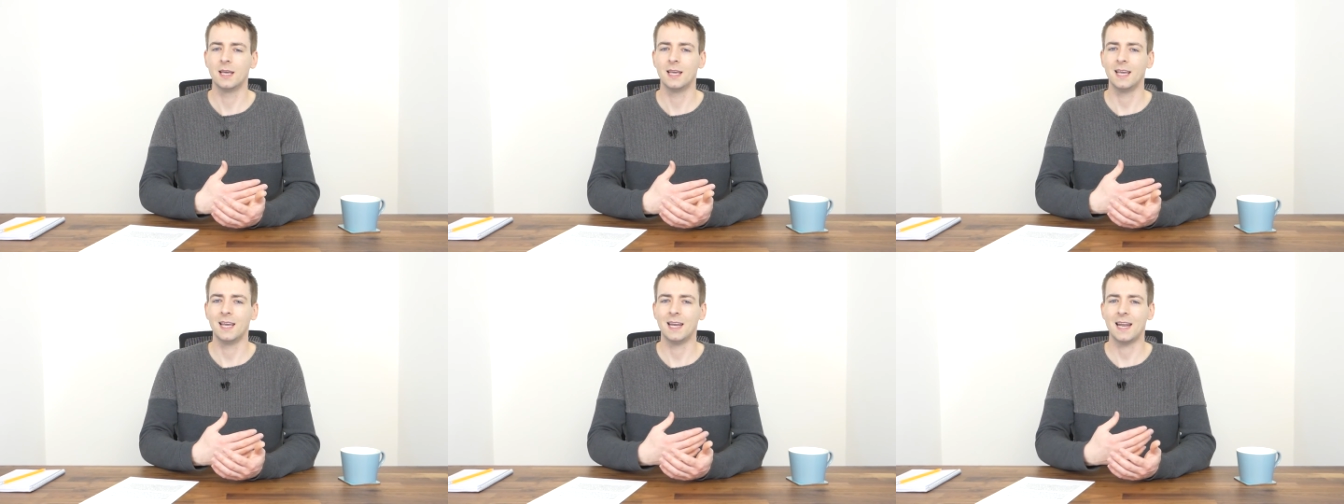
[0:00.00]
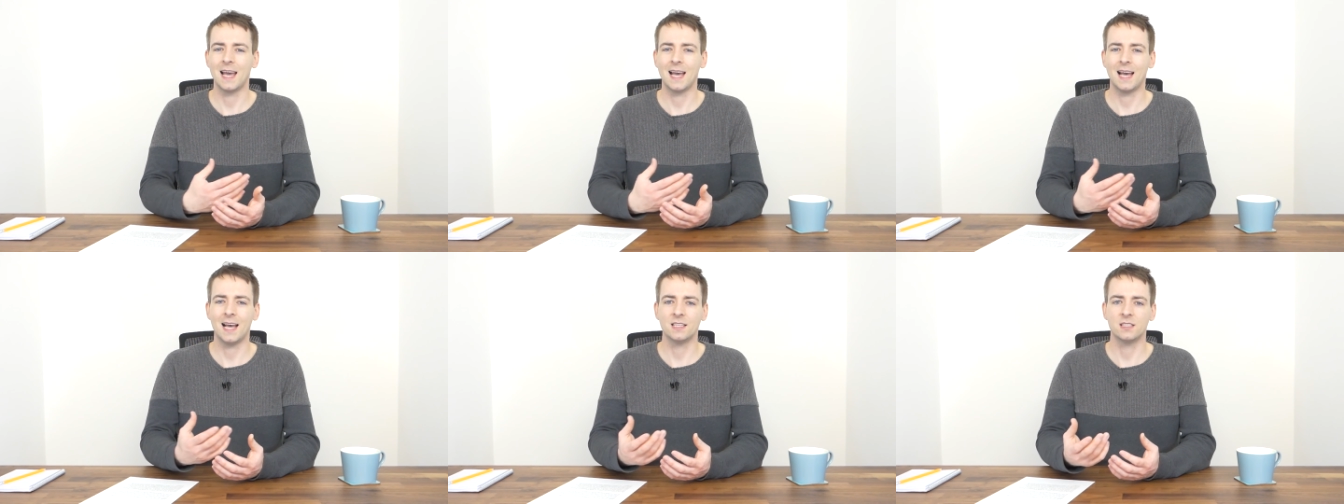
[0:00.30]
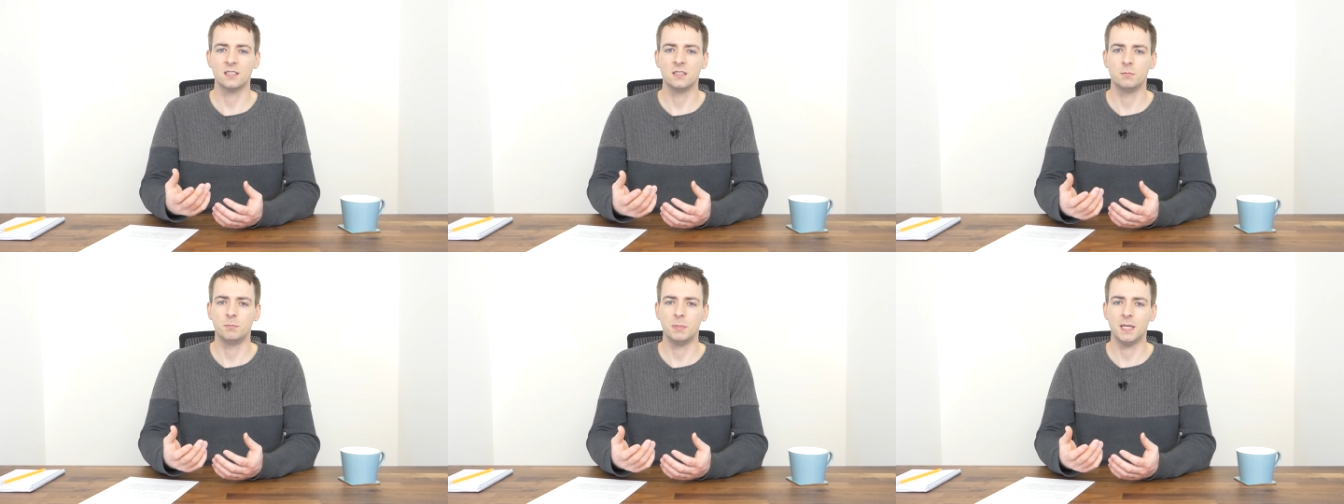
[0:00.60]
It
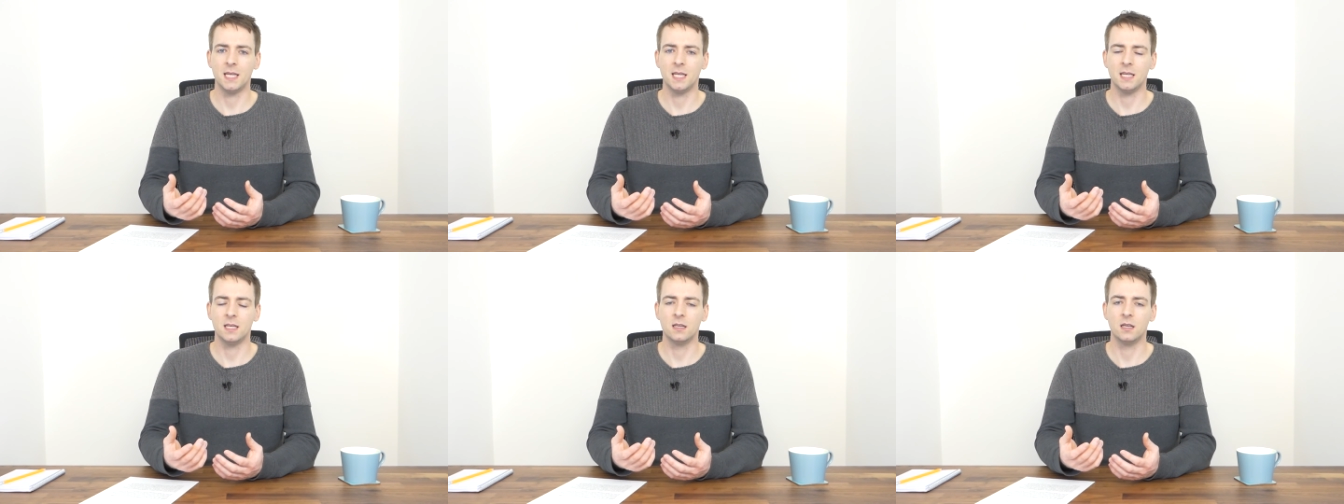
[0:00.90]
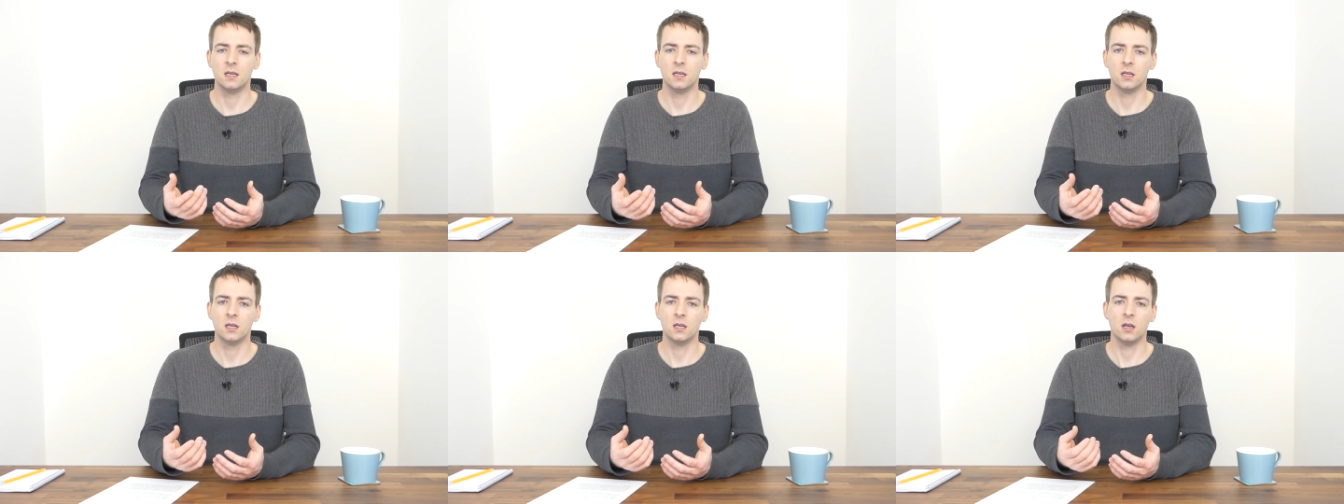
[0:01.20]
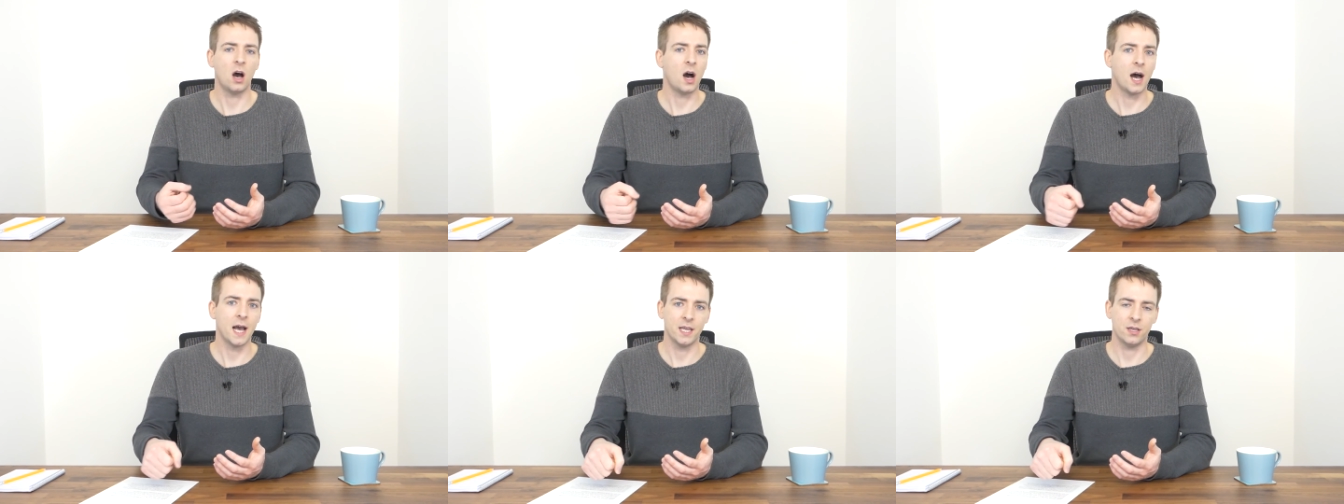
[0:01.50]
hasn't been
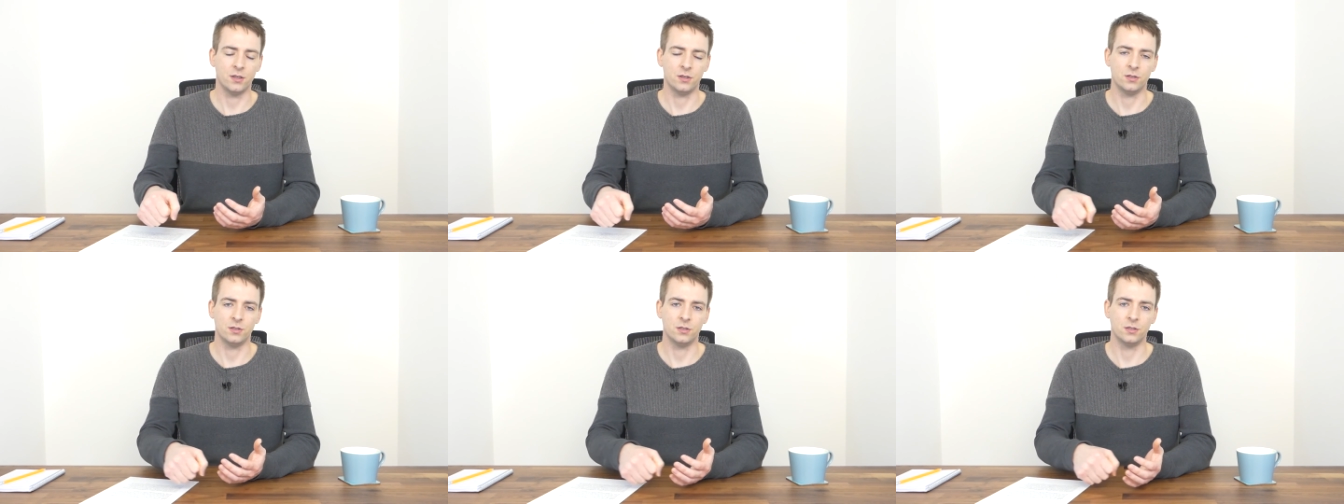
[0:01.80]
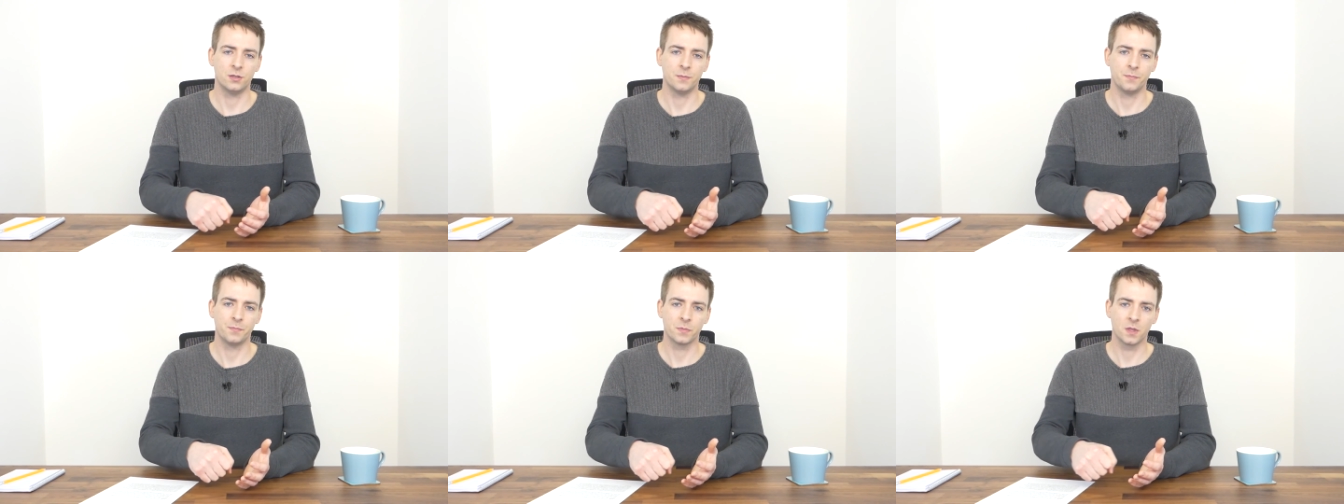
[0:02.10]
ironed.